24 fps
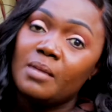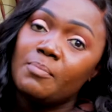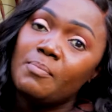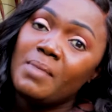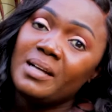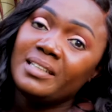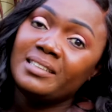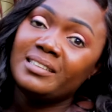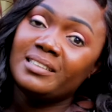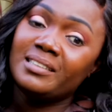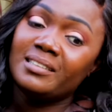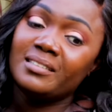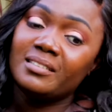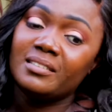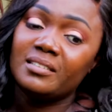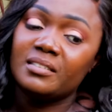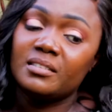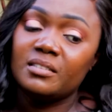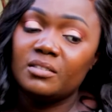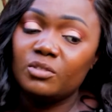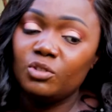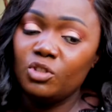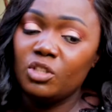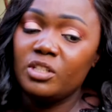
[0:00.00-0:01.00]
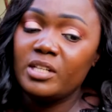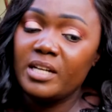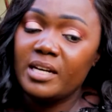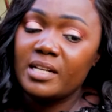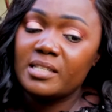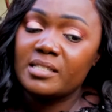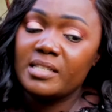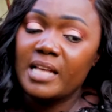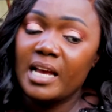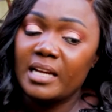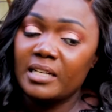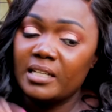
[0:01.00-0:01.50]
But you don't
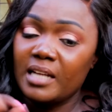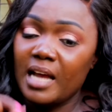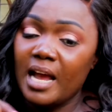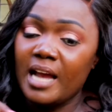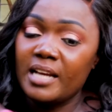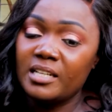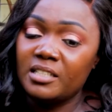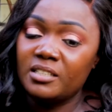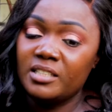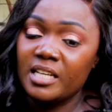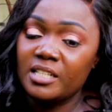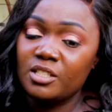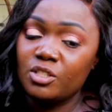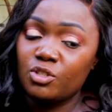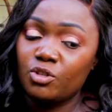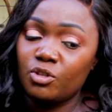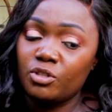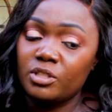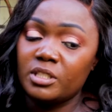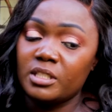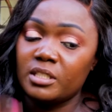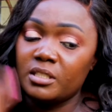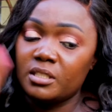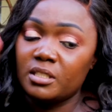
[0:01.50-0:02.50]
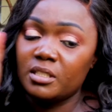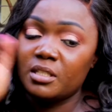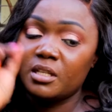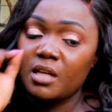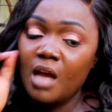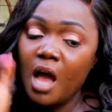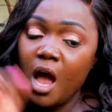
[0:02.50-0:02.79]
understand. I just wrote it.